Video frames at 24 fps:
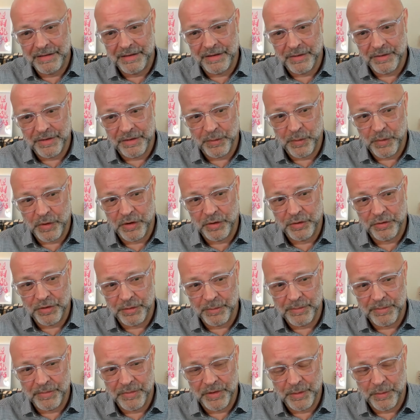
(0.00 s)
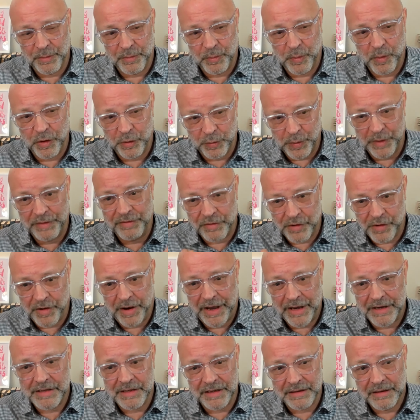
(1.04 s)
that the world the, the world we've
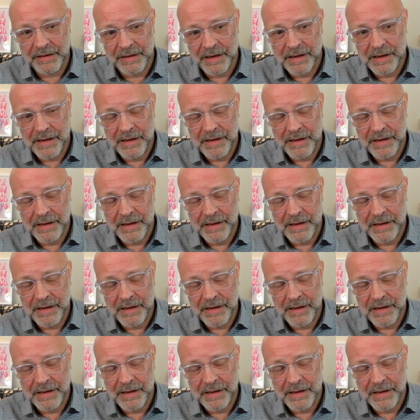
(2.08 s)
created.